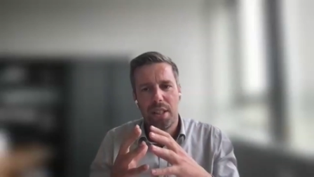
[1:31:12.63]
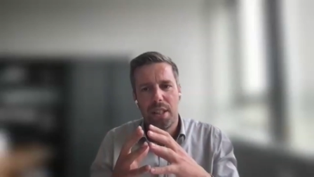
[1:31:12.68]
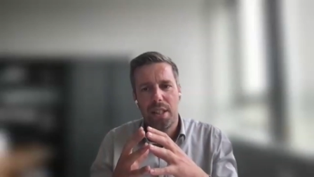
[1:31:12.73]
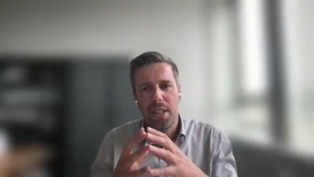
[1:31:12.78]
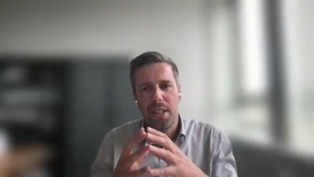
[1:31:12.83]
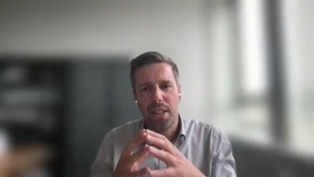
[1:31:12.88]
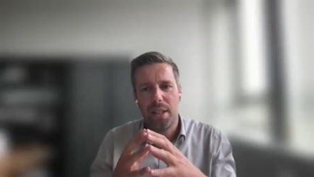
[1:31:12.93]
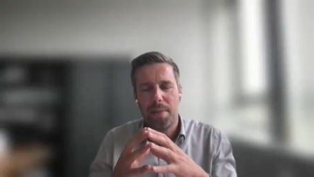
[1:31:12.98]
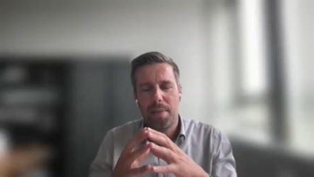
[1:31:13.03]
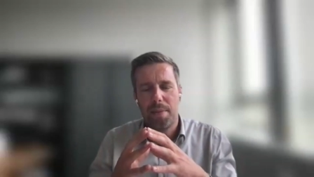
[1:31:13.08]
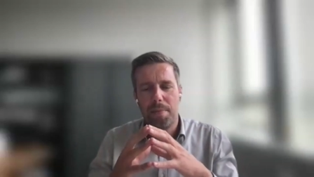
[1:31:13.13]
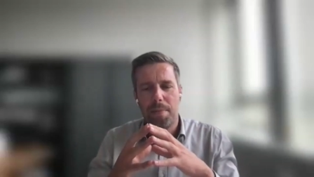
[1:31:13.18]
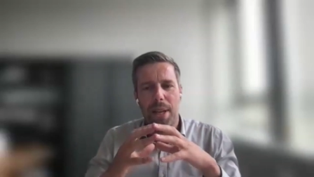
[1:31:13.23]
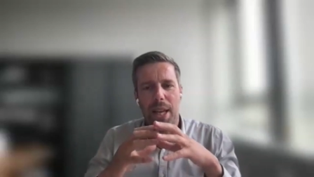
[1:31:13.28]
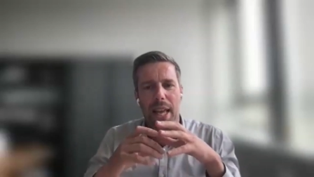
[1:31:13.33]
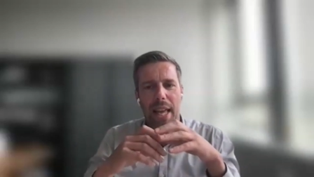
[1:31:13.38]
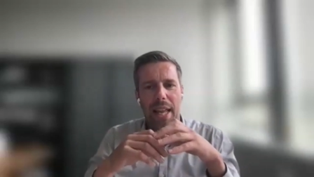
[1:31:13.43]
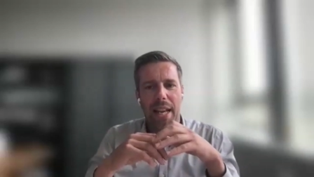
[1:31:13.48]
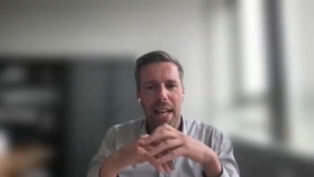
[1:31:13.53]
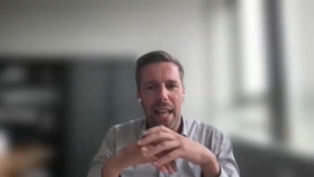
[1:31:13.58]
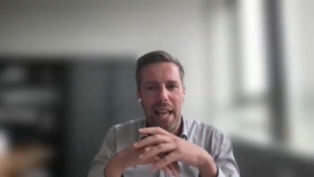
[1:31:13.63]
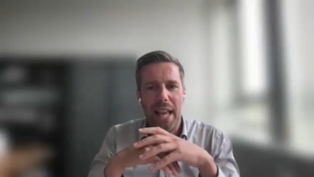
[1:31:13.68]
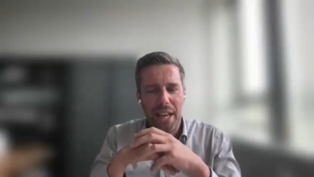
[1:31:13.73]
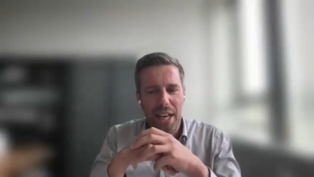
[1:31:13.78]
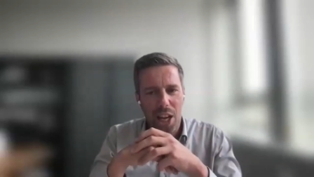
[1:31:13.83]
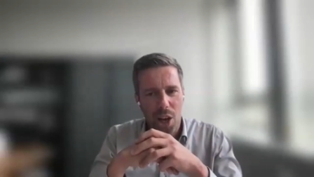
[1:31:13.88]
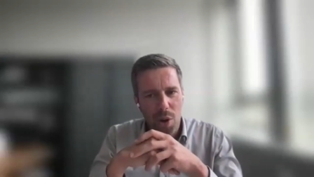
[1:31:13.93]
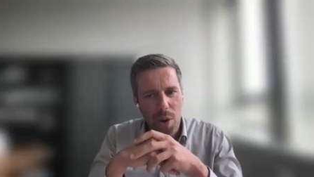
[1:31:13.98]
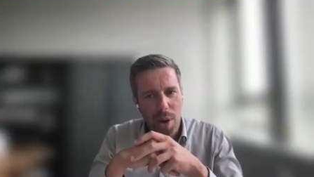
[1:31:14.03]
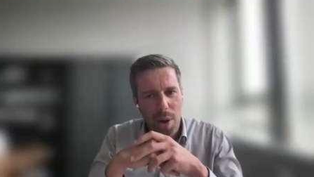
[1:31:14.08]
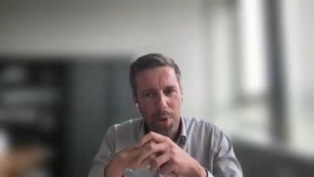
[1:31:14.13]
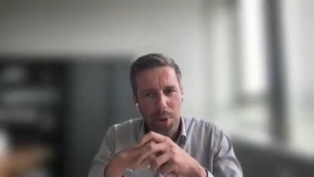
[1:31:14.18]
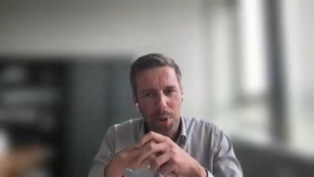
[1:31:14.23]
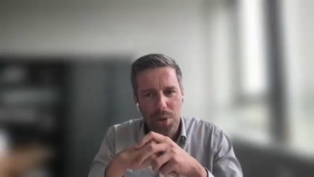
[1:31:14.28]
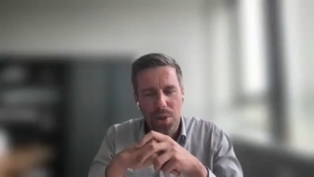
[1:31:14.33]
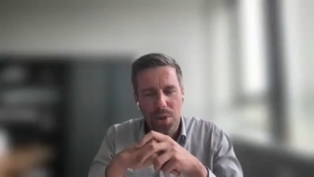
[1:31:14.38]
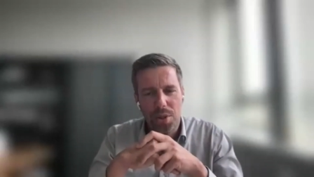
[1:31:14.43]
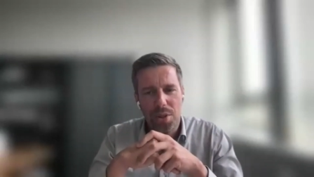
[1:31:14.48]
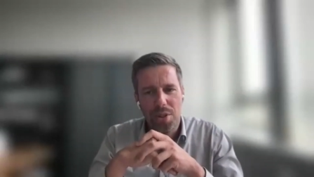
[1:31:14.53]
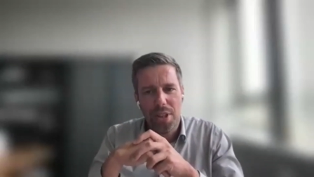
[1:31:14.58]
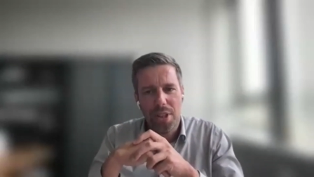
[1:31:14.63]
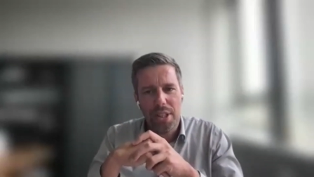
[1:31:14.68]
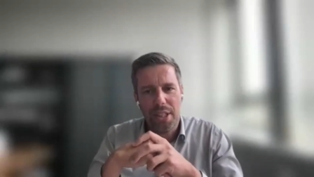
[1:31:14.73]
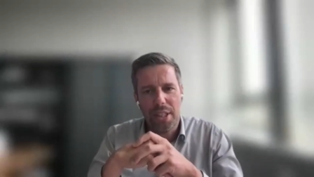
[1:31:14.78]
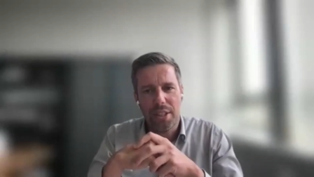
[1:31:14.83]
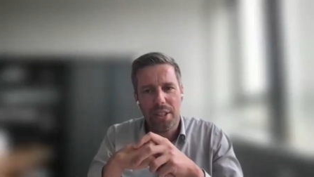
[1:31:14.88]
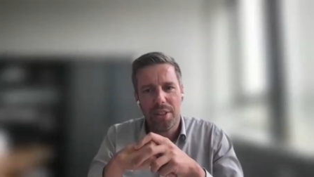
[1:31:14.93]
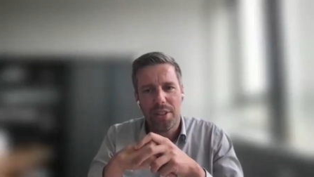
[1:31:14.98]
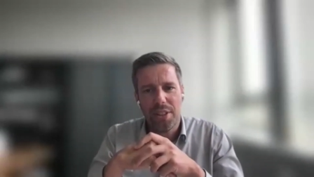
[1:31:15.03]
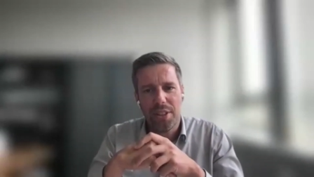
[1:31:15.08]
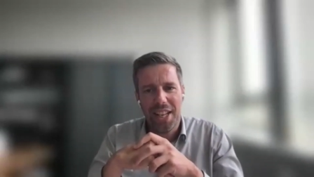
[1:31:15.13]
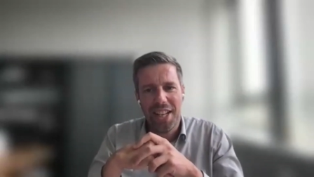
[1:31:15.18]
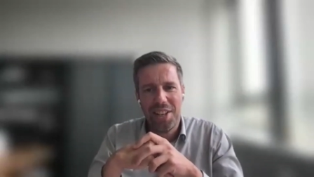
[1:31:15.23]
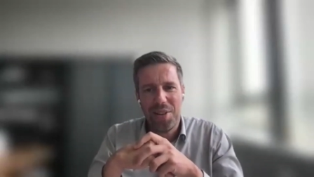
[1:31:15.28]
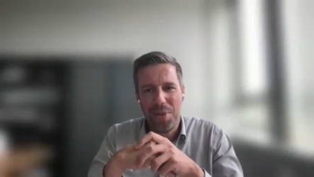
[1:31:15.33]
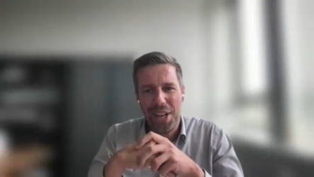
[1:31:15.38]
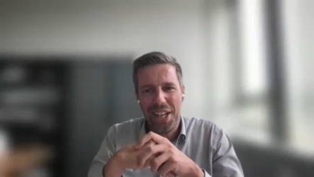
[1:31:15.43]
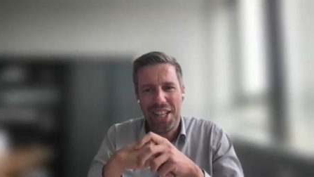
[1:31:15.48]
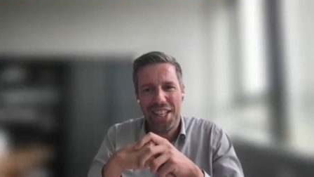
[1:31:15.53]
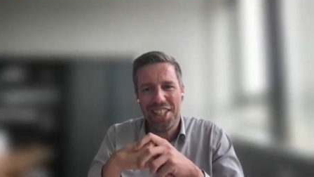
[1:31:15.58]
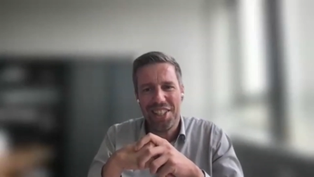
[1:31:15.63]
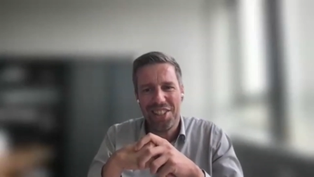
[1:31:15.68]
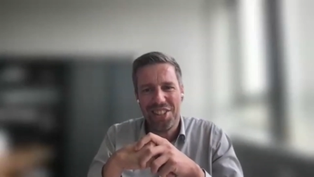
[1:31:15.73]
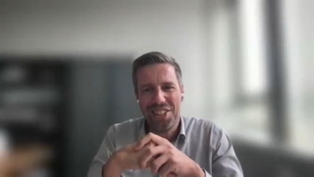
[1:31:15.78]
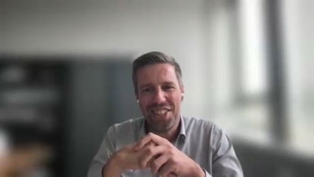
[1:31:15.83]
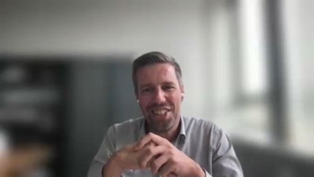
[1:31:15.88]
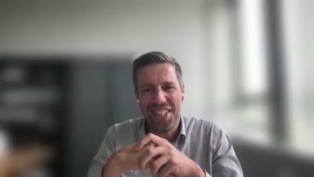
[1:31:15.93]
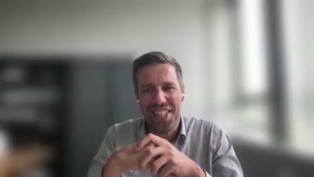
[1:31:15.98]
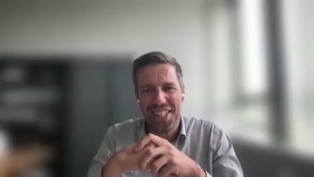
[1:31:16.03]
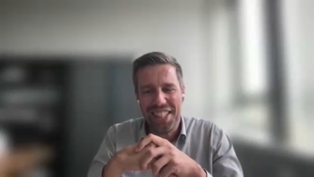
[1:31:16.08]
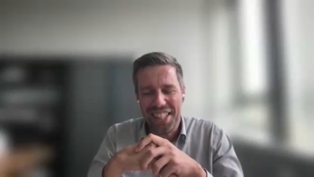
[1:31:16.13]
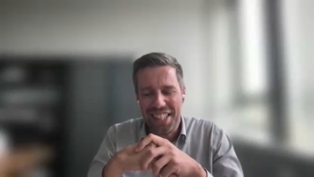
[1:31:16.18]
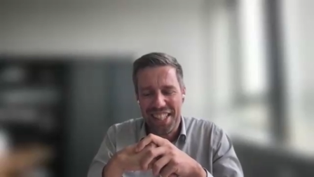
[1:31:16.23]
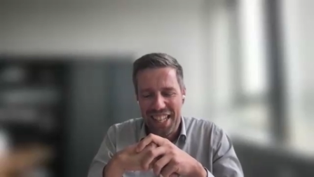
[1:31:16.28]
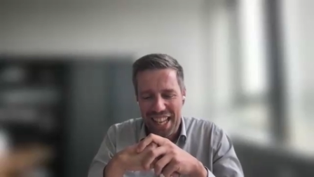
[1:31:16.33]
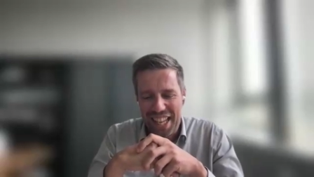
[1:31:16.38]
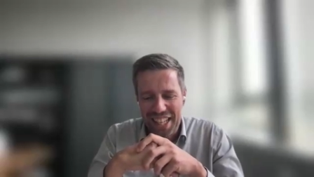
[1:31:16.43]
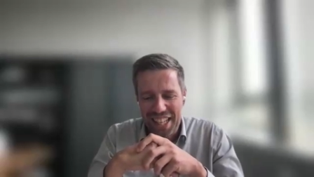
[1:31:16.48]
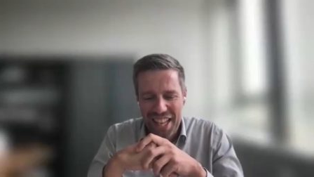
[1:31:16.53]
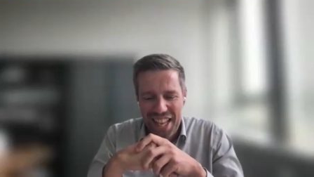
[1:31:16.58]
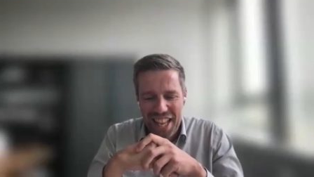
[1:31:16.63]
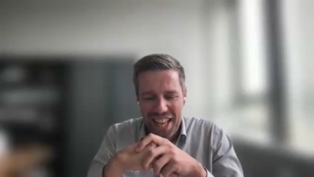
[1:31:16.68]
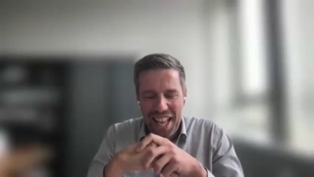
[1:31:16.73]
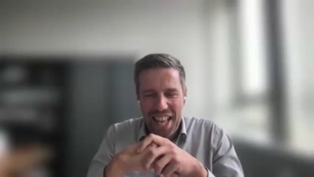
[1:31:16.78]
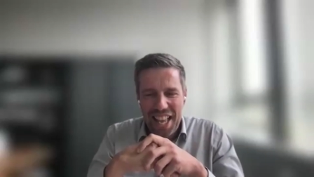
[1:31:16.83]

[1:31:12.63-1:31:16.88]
And now I'm also starting to get really interested in that.